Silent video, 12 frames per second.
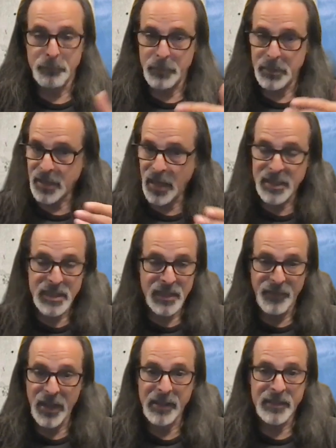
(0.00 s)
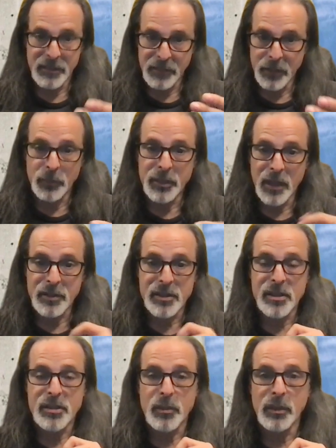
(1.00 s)
besides the fact that, you know,
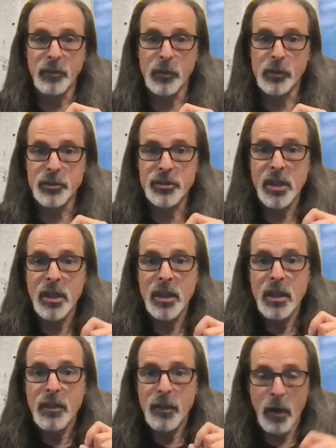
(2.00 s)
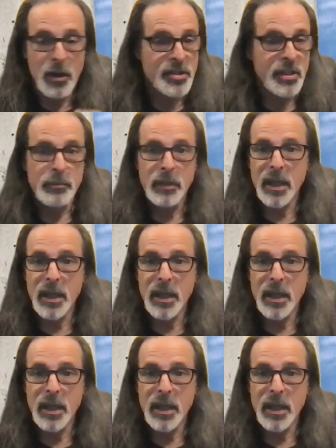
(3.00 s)
Townsend's doing the vocals. There are some